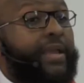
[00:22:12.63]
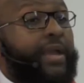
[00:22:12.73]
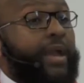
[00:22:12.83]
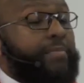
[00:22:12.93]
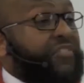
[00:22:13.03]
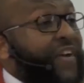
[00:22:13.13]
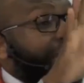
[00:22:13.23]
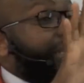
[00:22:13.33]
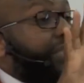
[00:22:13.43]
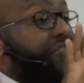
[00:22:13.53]
But
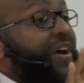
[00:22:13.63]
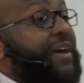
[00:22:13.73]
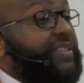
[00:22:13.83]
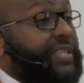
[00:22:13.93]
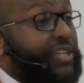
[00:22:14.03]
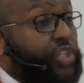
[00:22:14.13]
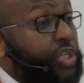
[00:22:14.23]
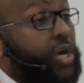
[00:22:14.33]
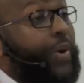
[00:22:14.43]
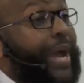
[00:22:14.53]
finally, the father says, You
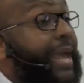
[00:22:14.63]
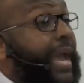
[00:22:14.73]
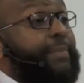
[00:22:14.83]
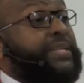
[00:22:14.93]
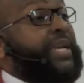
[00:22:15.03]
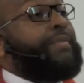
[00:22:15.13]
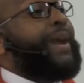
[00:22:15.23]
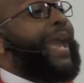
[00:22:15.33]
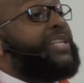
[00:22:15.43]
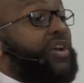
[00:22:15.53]
know what? I'm taking
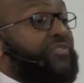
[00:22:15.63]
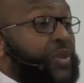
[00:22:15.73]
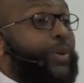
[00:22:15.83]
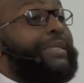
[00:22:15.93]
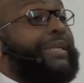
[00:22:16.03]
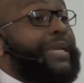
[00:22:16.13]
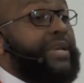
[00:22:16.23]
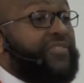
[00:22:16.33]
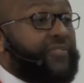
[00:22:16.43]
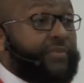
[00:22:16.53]
my hands off. You want to
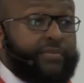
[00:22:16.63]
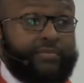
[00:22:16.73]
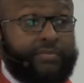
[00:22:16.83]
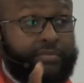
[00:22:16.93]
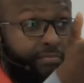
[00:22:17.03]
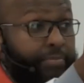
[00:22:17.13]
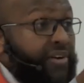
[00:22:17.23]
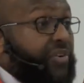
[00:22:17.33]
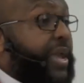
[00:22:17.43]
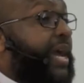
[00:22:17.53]
leave?
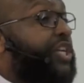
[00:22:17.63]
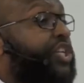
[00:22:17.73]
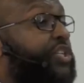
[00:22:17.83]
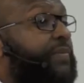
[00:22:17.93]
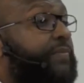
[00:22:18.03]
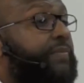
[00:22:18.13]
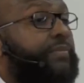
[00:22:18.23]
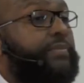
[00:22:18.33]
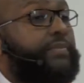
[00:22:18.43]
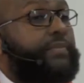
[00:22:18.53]
Bon voyage.
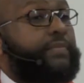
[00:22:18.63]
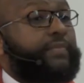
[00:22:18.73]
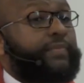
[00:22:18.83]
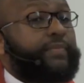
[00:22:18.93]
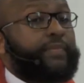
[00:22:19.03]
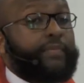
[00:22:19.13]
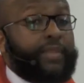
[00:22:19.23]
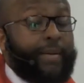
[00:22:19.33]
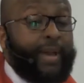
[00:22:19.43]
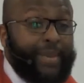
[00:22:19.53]

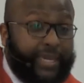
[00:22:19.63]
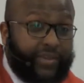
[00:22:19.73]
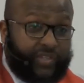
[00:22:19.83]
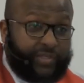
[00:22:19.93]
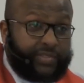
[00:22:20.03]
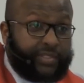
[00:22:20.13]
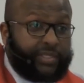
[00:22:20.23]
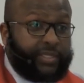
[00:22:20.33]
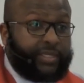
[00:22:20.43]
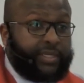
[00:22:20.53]
Am I making sense?
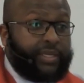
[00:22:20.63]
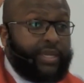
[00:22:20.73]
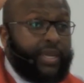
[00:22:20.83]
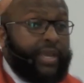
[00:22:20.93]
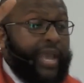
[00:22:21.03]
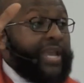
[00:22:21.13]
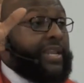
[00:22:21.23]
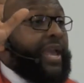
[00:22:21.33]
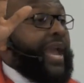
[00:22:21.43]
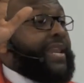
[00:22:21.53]
And,
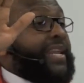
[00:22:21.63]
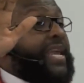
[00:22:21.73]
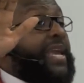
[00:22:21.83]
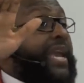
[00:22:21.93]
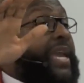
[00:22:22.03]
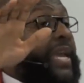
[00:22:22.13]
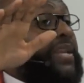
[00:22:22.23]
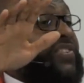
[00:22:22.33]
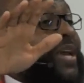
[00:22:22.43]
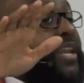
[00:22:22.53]
and, and he, he, he
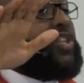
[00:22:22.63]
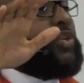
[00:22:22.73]
decided to do